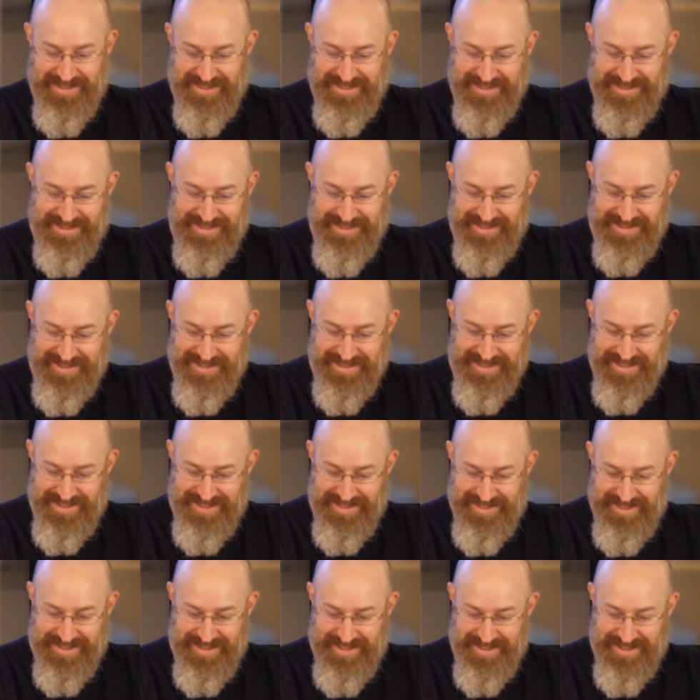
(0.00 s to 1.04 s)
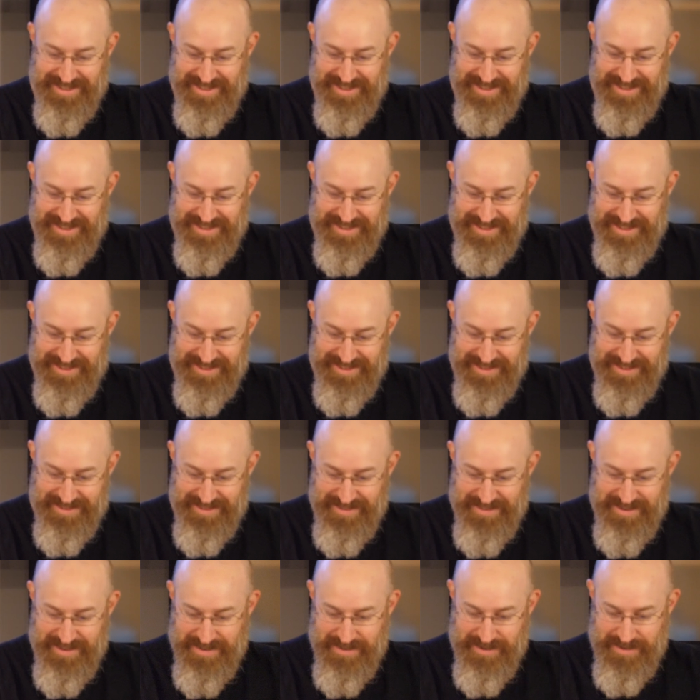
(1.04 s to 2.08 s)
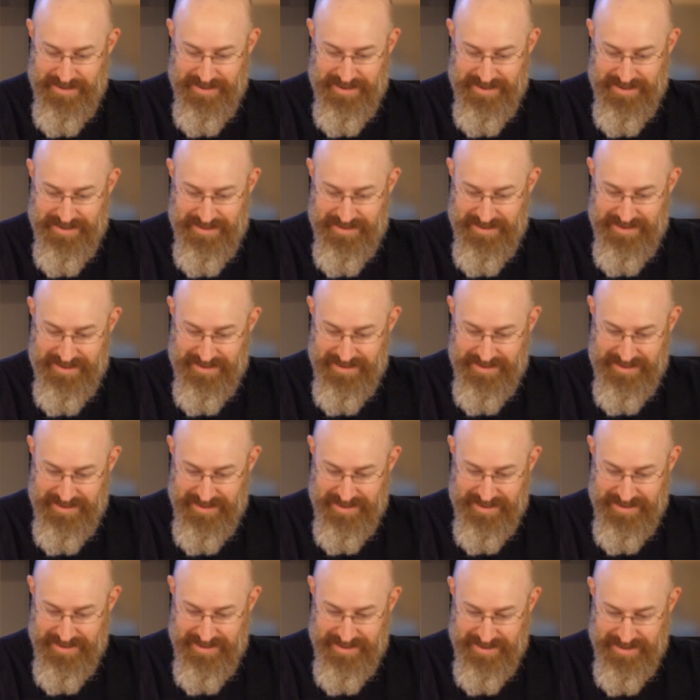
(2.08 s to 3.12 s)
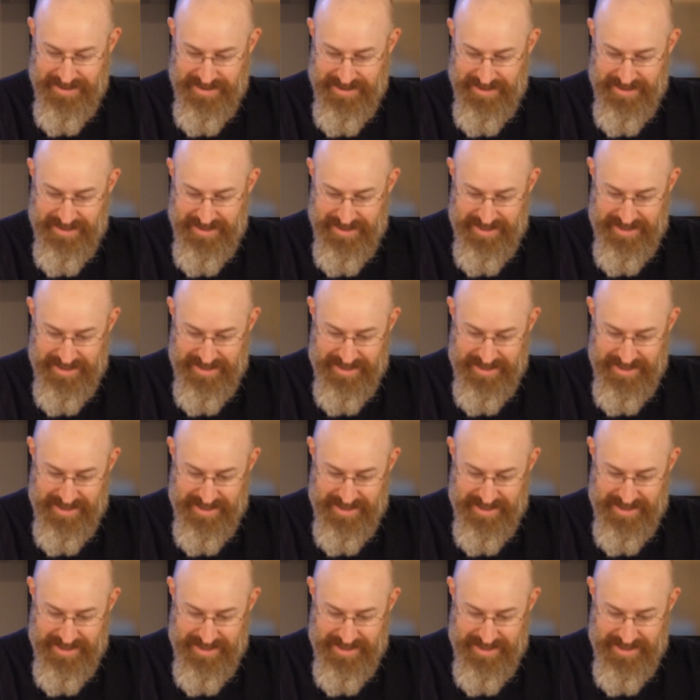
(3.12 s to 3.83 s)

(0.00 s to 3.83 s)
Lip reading: (not speaking)